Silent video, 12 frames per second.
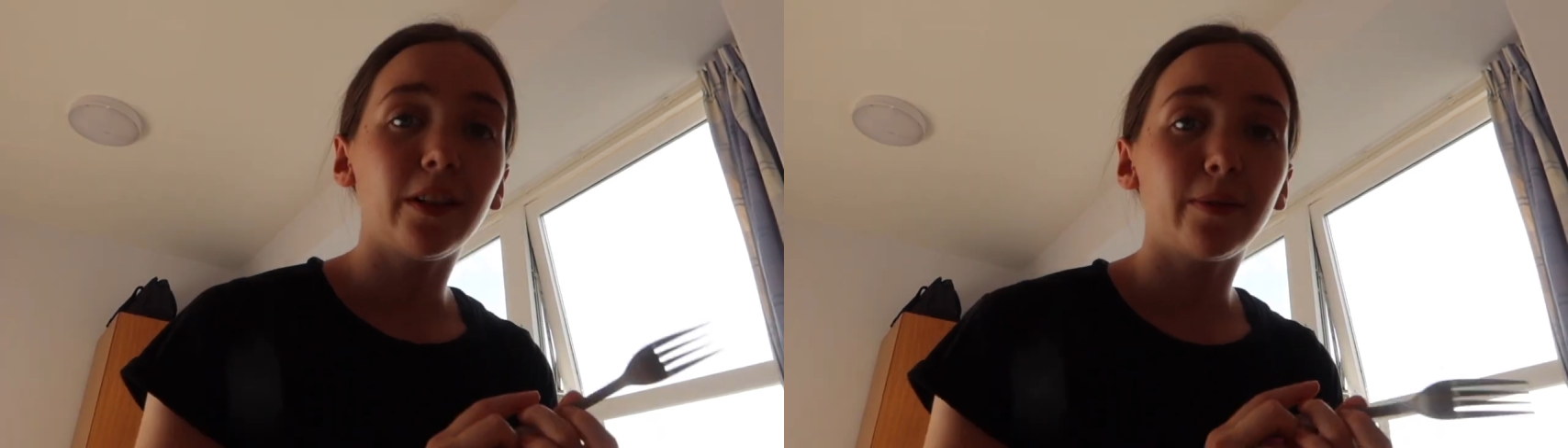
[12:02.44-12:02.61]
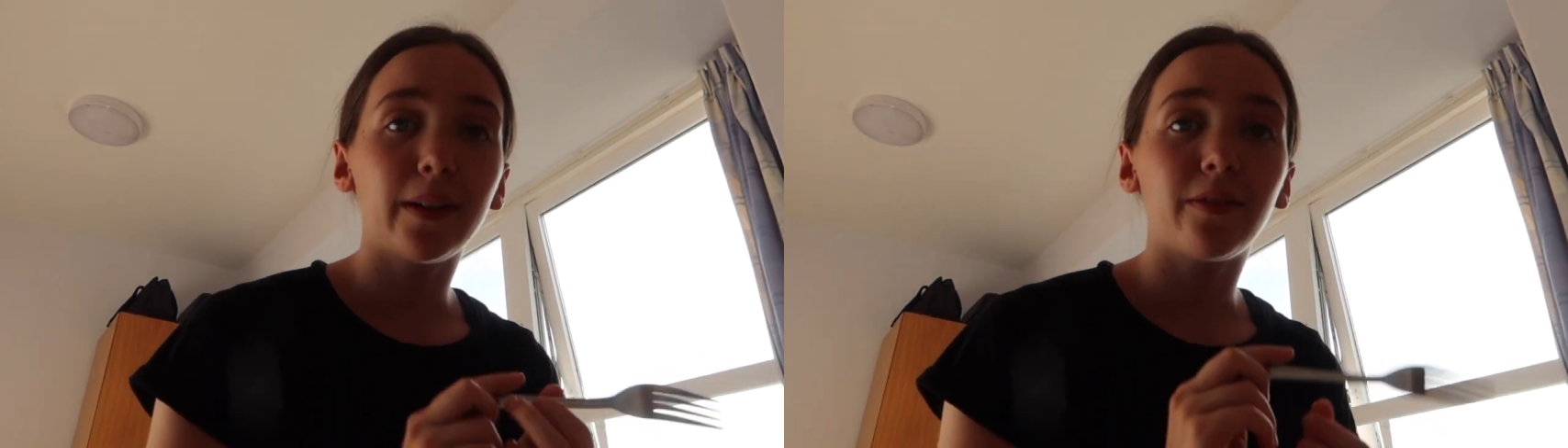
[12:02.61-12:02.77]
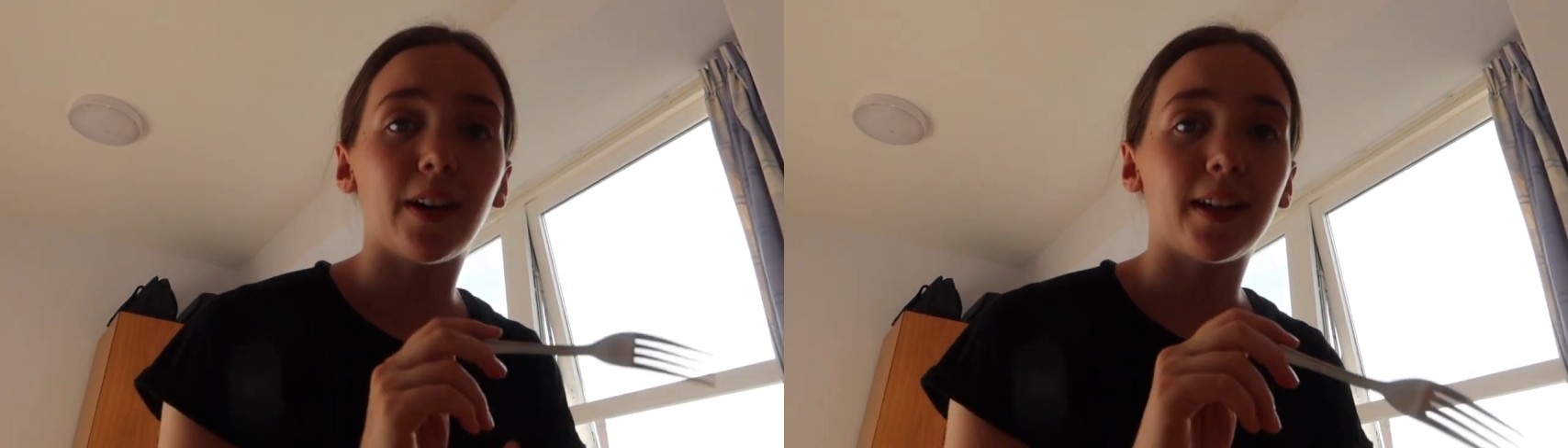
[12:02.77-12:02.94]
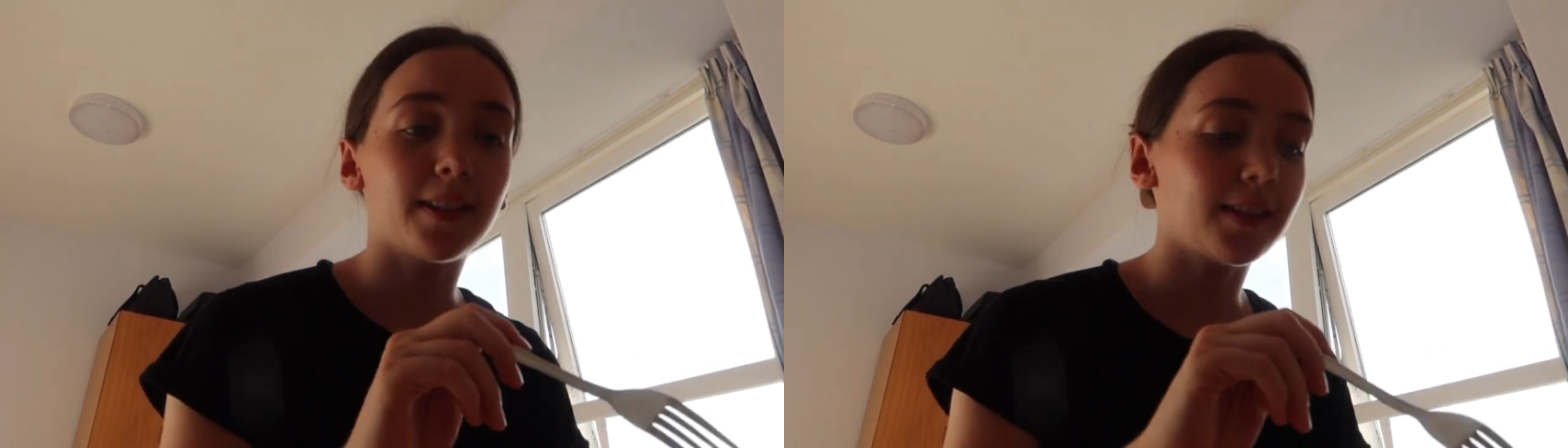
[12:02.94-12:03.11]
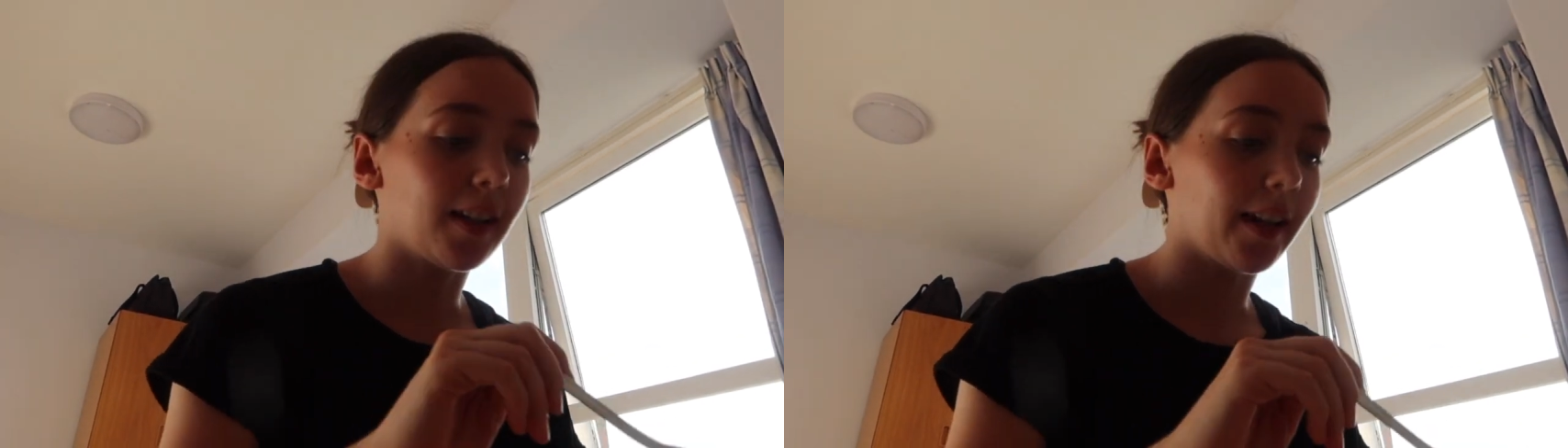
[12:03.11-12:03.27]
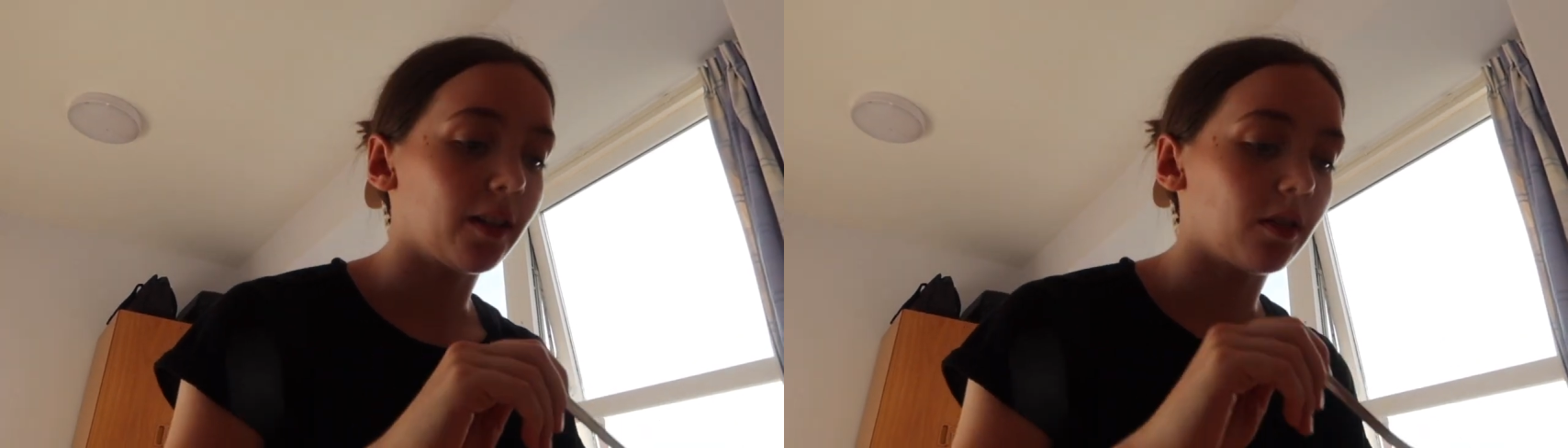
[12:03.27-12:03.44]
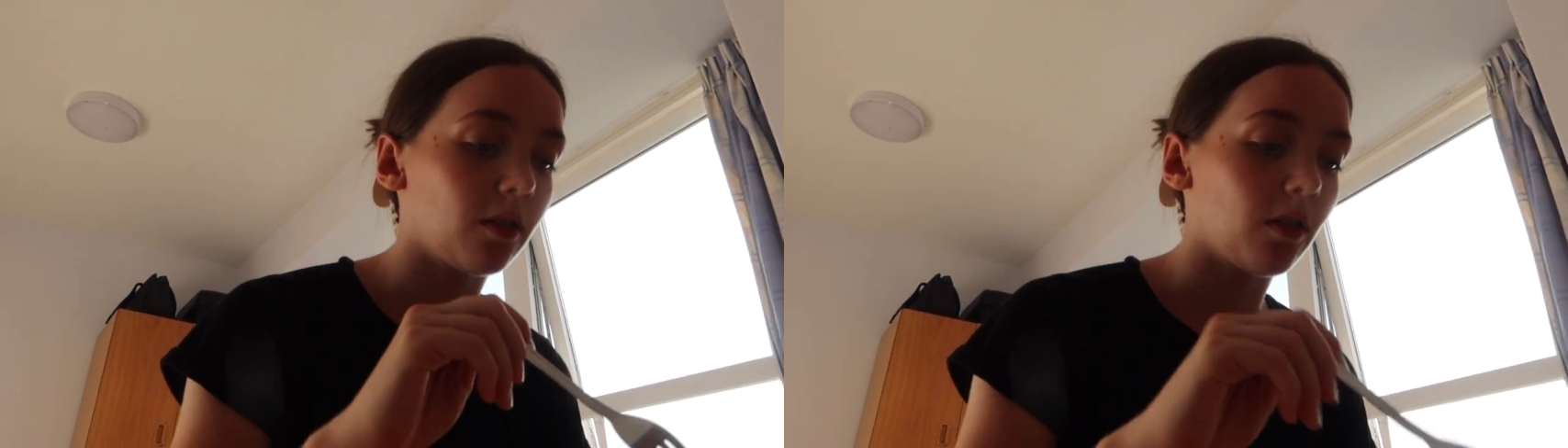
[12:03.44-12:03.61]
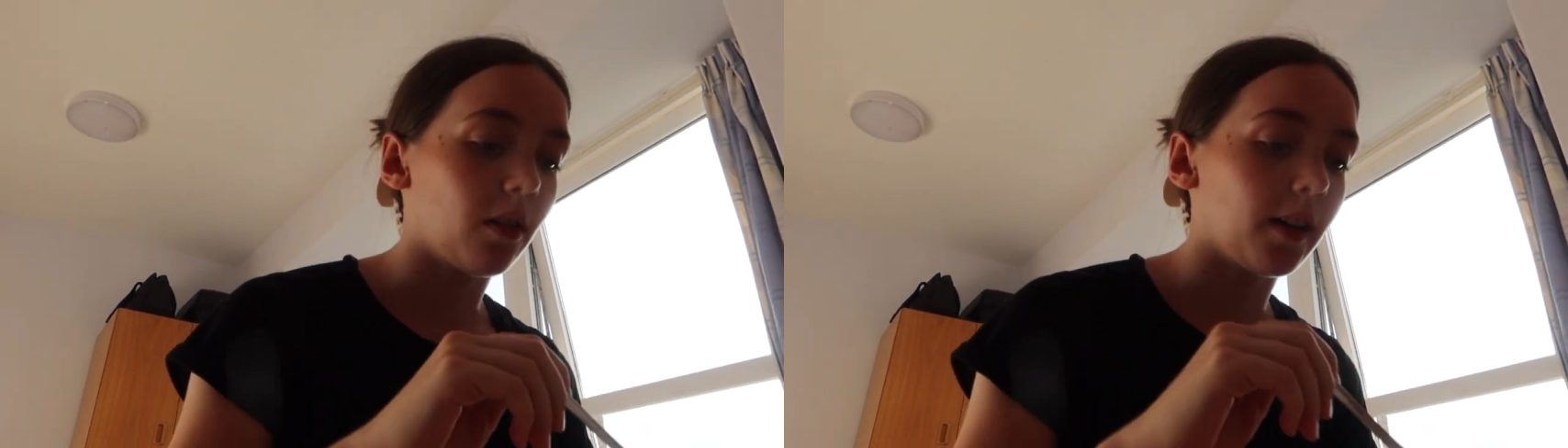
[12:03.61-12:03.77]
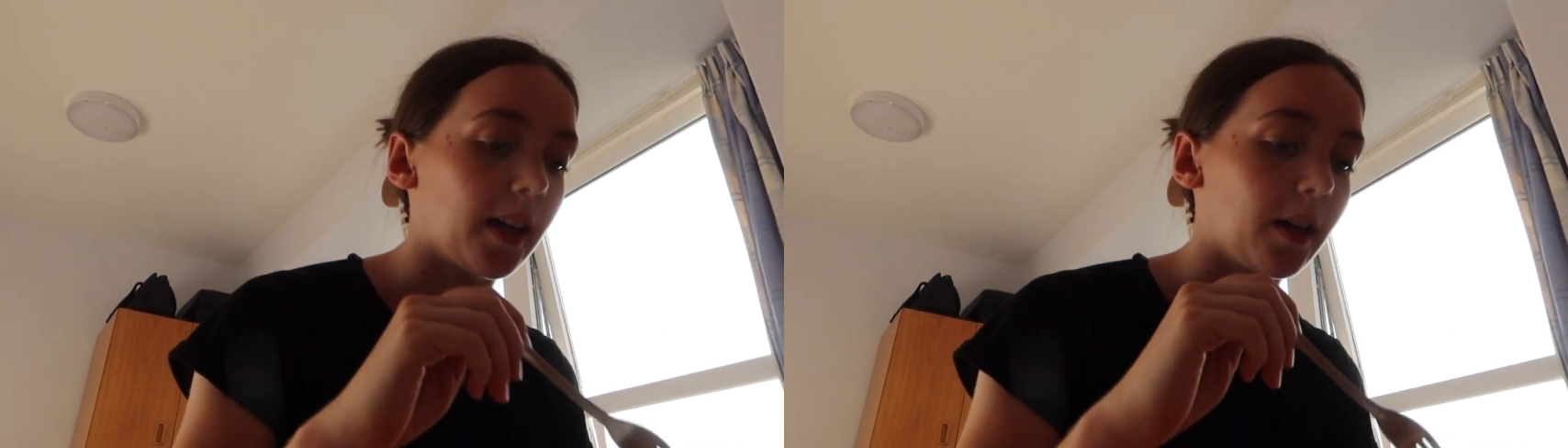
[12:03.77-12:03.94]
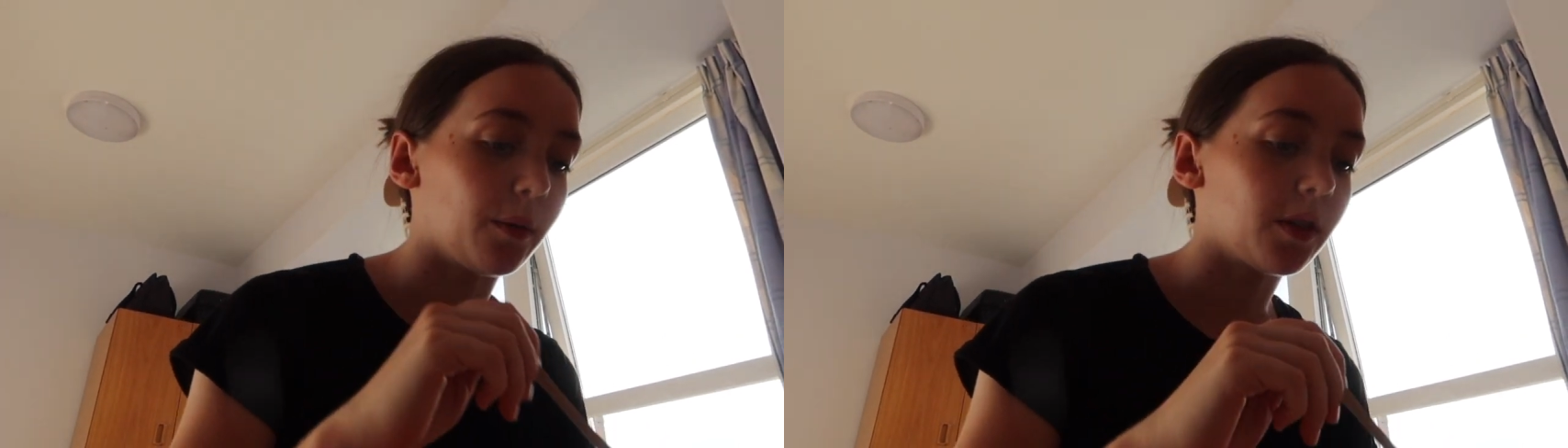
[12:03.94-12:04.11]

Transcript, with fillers: of my friends are like not here,